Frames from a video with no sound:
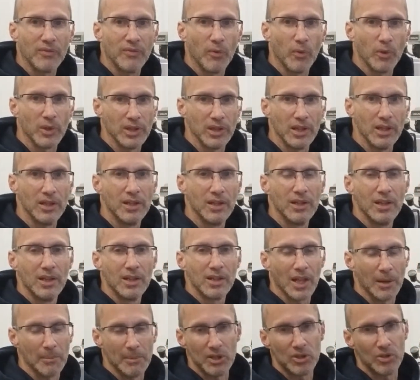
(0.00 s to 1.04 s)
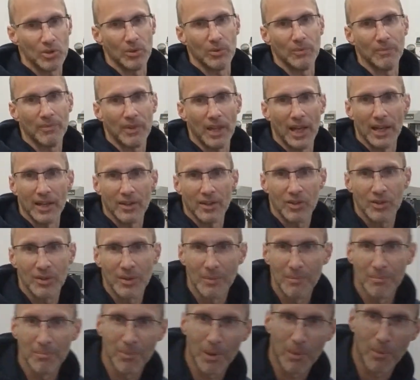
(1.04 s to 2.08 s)
for you coming soon. Thanks.
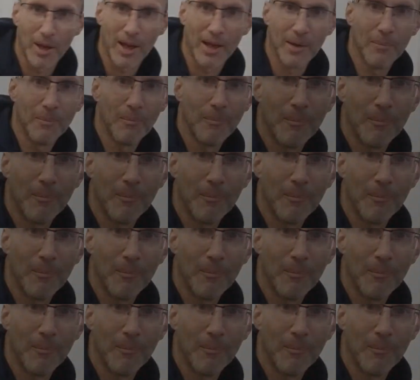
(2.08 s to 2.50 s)
Bye-bye.